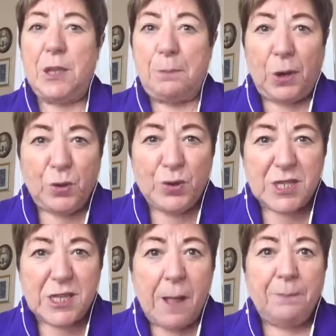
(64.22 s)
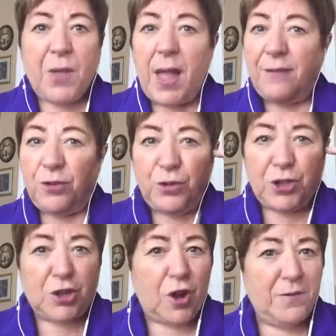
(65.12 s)
the posts, I have heard
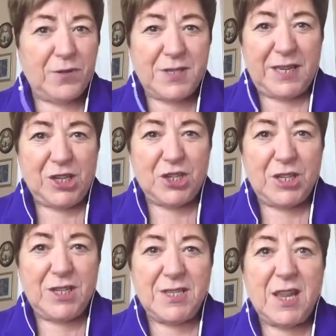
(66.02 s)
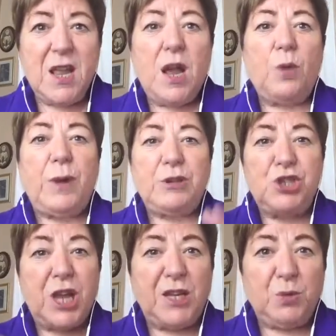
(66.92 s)
the conversations around
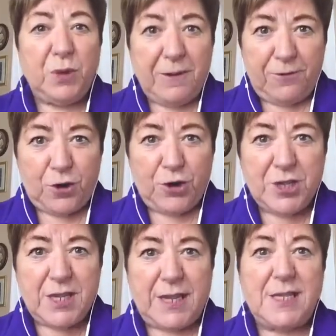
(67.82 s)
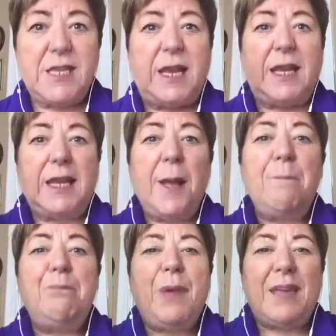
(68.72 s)
January 1st and setting
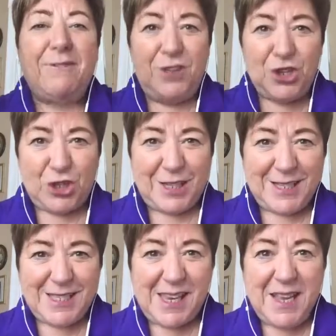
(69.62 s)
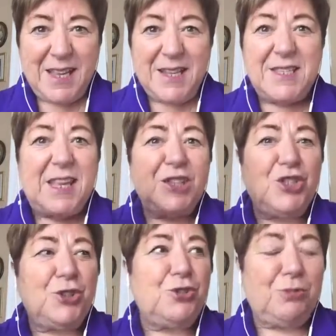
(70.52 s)
big visions. Set
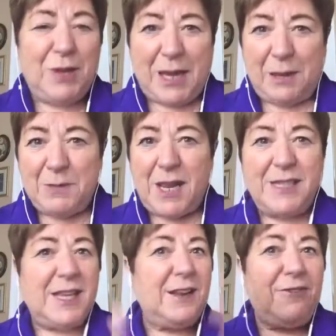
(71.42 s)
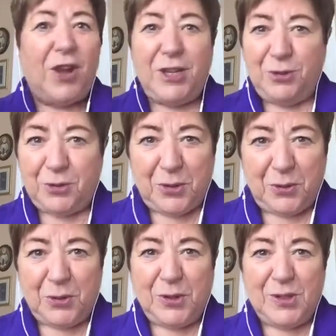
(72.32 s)
your dreams, identify your
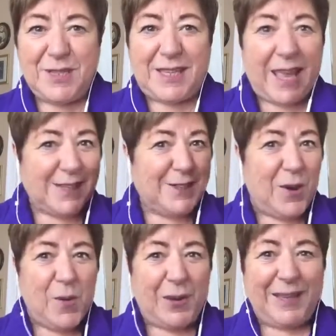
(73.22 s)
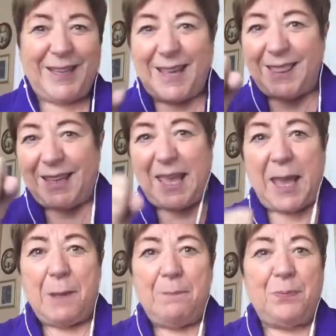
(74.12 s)
goals, get going, get in the
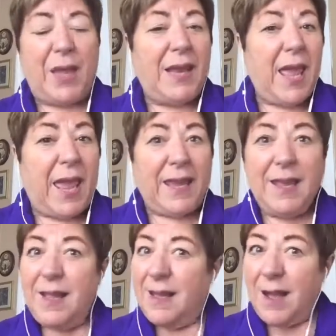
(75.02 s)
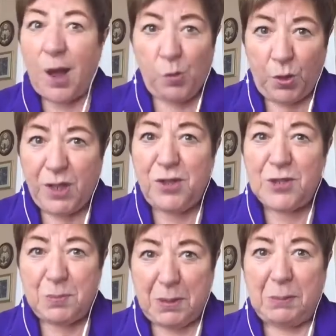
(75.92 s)
game. And hey, I'm one of
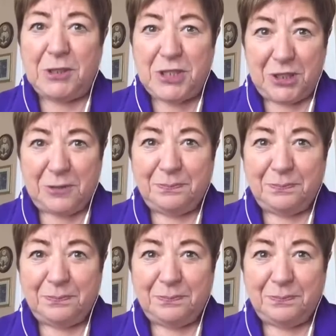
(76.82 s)
those people too.